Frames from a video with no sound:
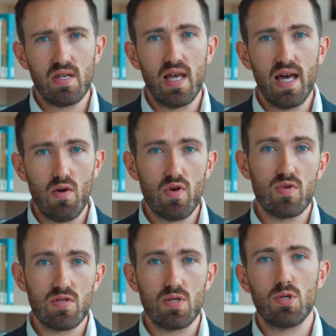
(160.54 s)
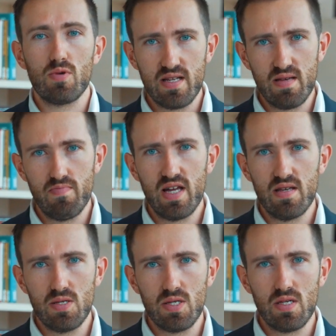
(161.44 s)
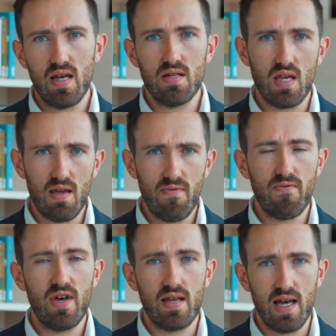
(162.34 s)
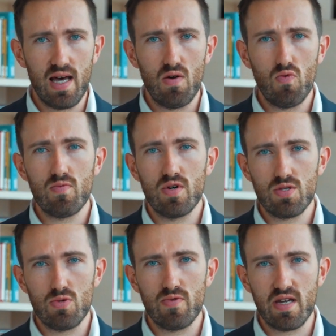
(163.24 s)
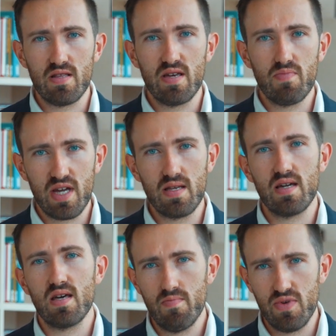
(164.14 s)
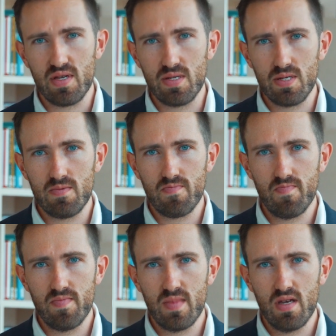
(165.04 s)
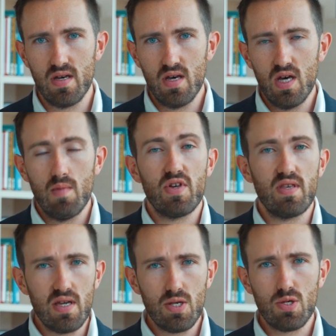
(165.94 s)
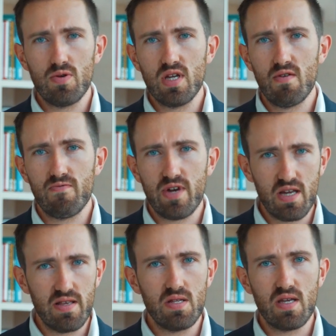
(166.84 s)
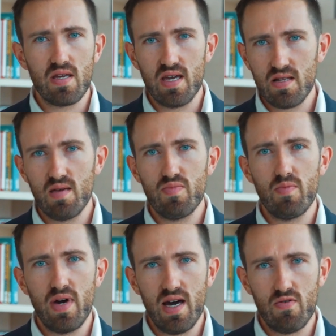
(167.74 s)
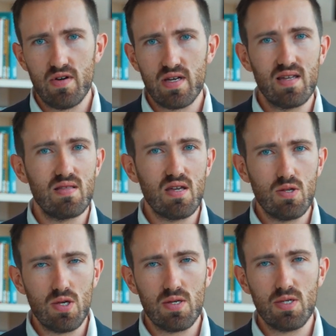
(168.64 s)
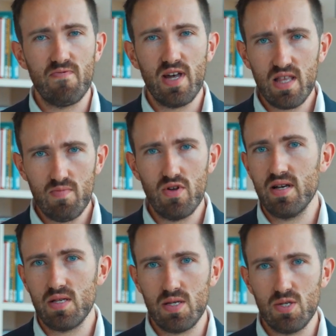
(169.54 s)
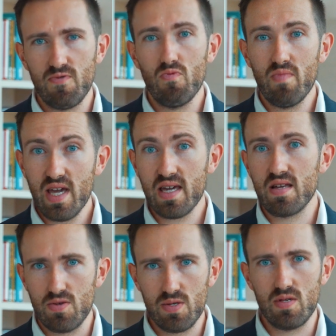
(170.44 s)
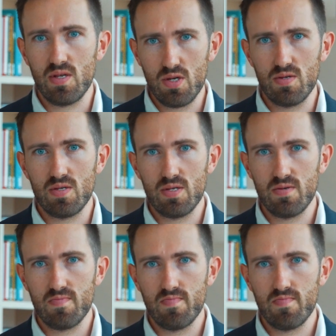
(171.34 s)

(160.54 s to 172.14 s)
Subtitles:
how we want to strike that balance and if and how we want to regulate big tech companies. But the history of regulating gatekeeper power can teach us valuable lessons for making those decisions.